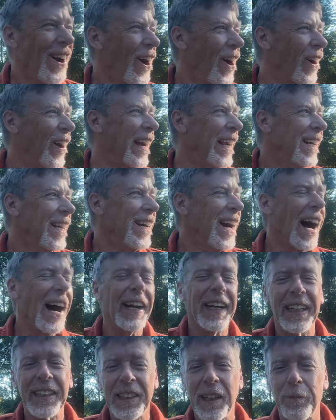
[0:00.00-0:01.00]
All right,
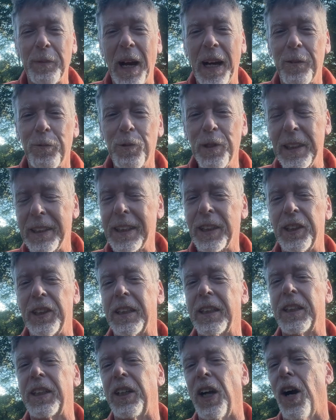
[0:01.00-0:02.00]
I guess I'm not really going
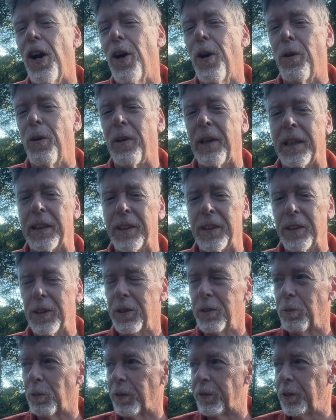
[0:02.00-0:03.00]
to go and
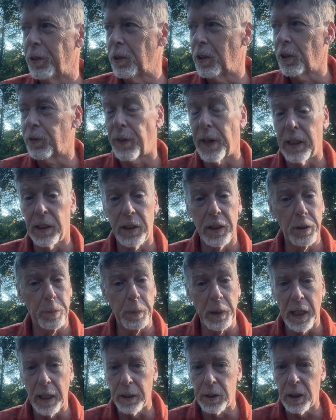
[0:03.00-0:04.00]
refute these fallacies,
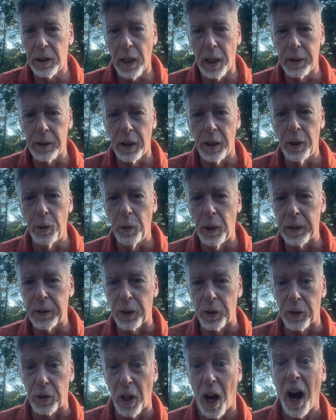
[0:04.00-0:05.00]
but I'll tell you what,
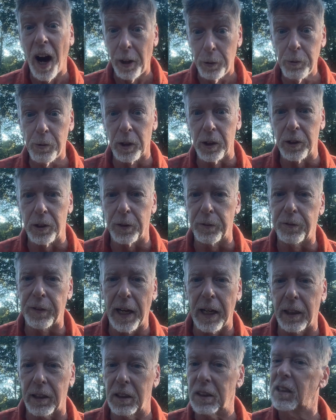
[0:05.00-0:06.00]
there's hundreds of
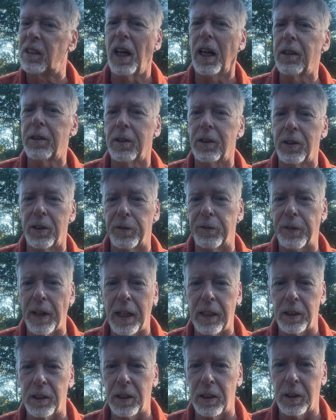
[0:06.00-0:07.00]
fallacies, dozens of
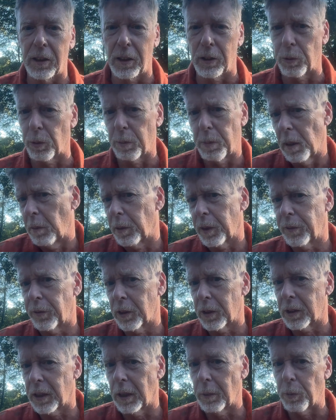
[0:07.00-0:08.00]
fallacies in the Republic,
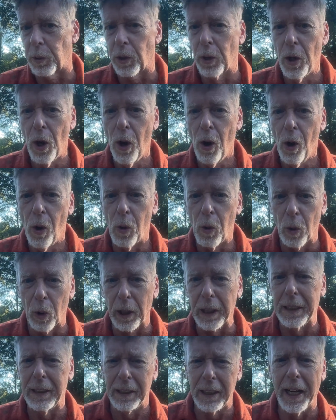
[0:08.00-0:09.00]
for example,
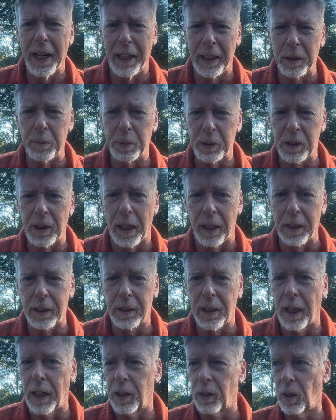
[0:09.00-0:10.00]
or in any Platonic
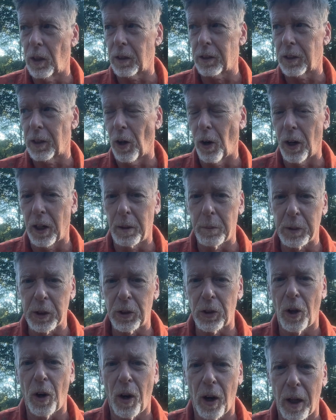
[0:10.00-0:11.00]
dialogue. The
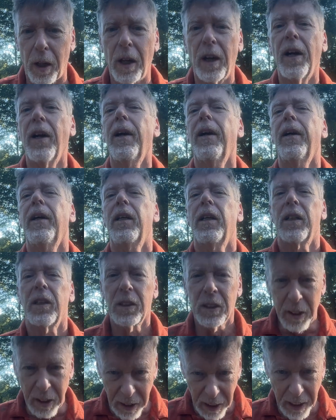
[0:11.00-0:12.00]
arguments are
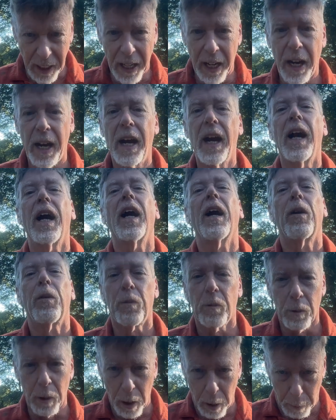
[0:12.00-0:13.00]

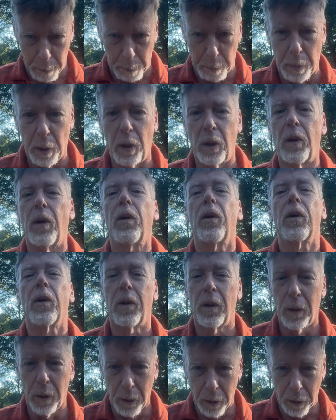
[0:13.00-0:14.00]
terrible,
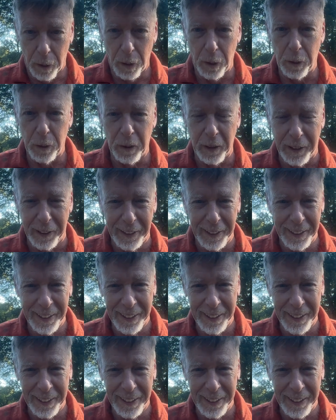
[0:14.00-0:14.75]
okay?